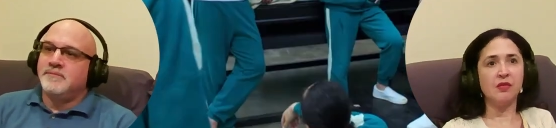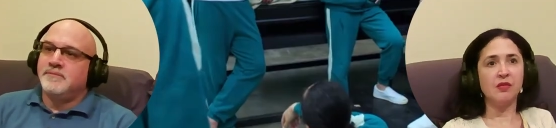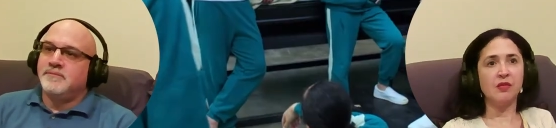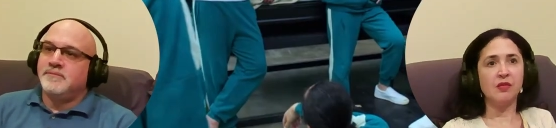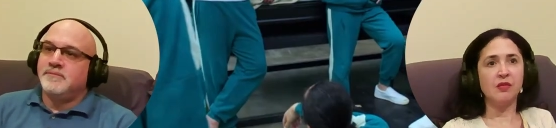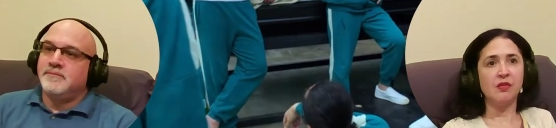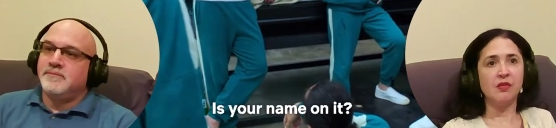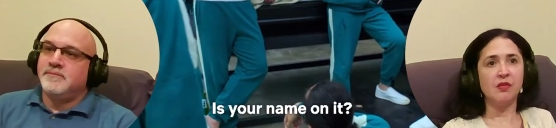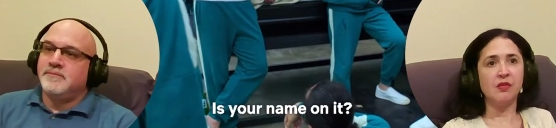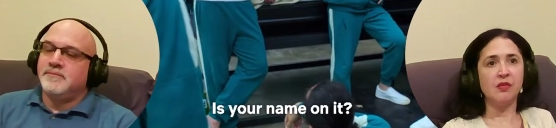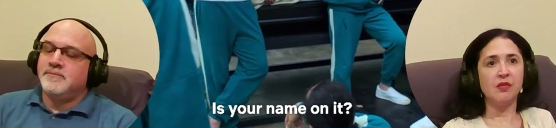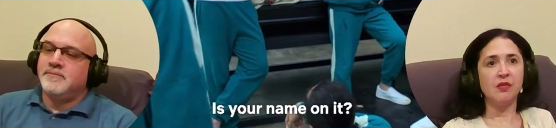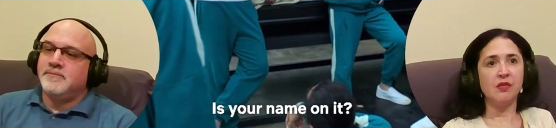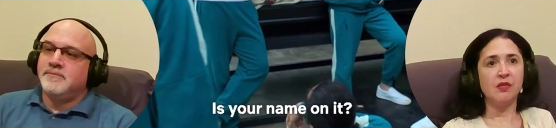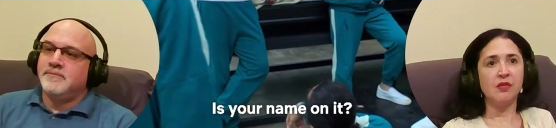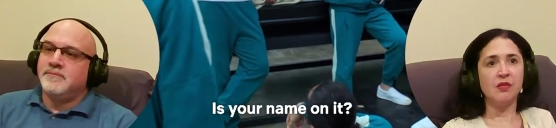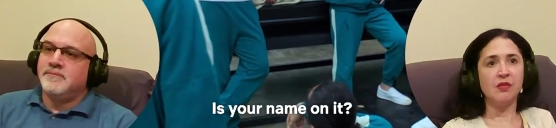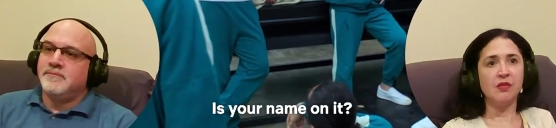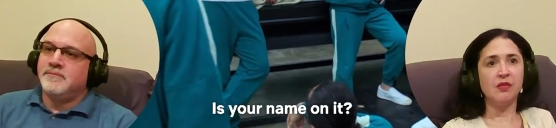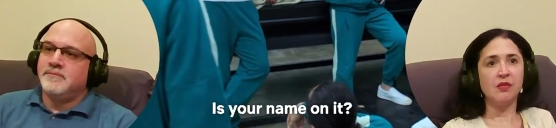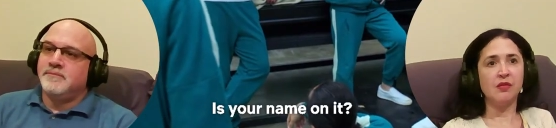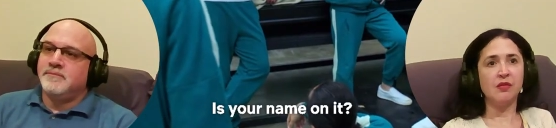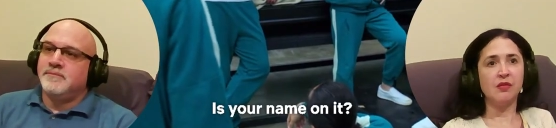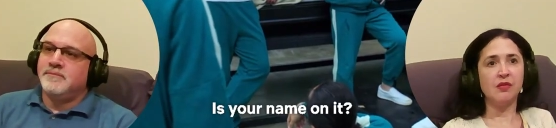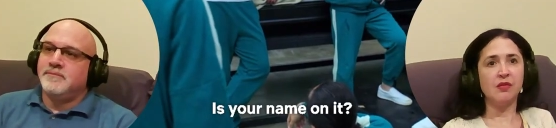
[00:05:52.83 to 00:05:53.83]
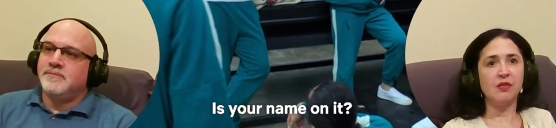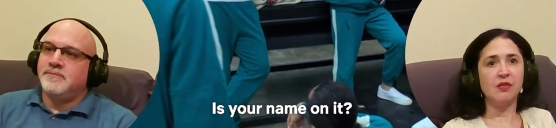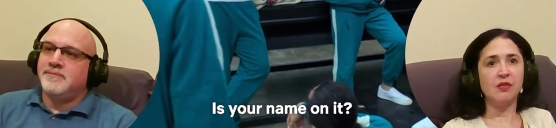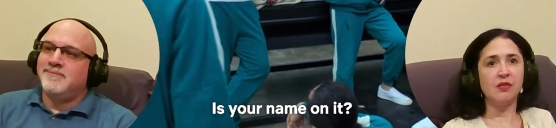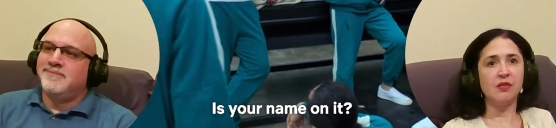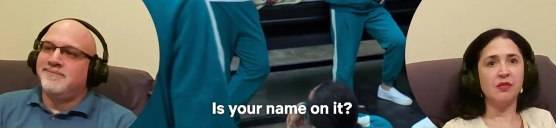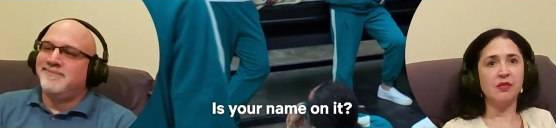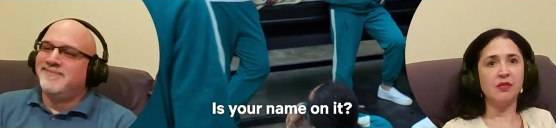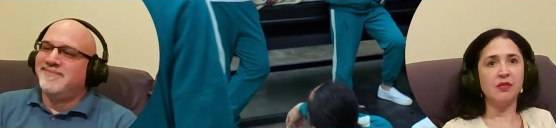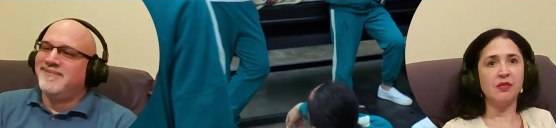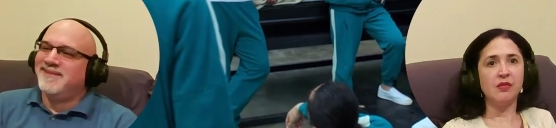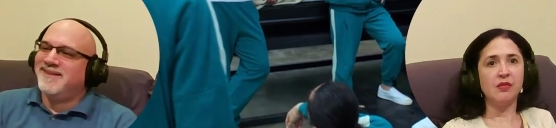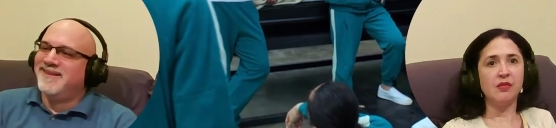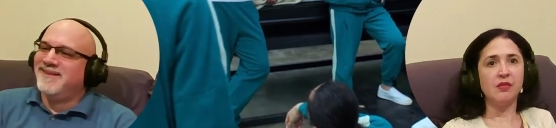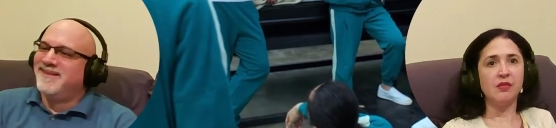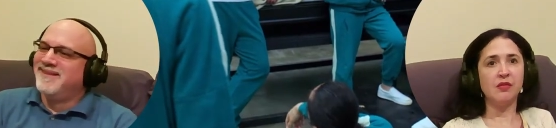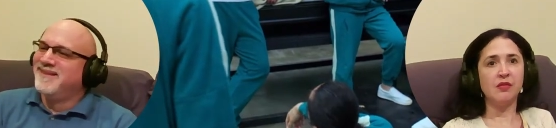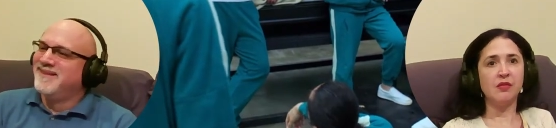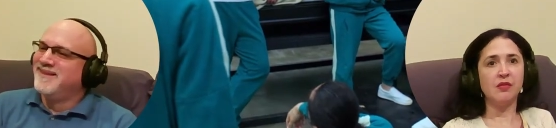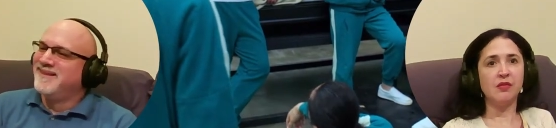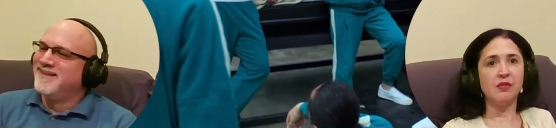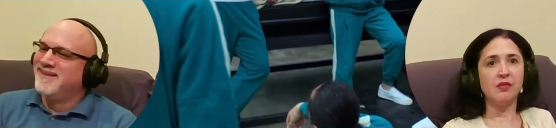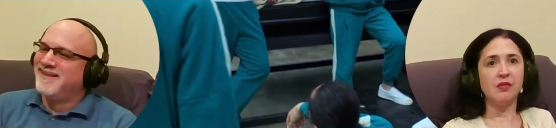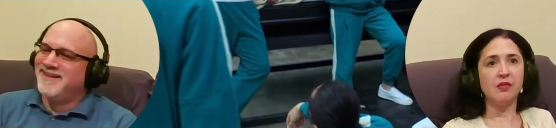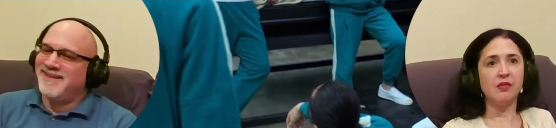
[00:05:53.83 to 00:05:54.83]

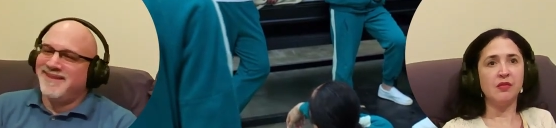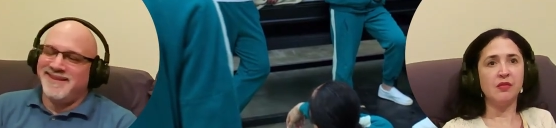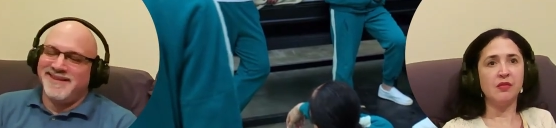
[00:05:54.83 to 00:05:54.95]
Nothing is said.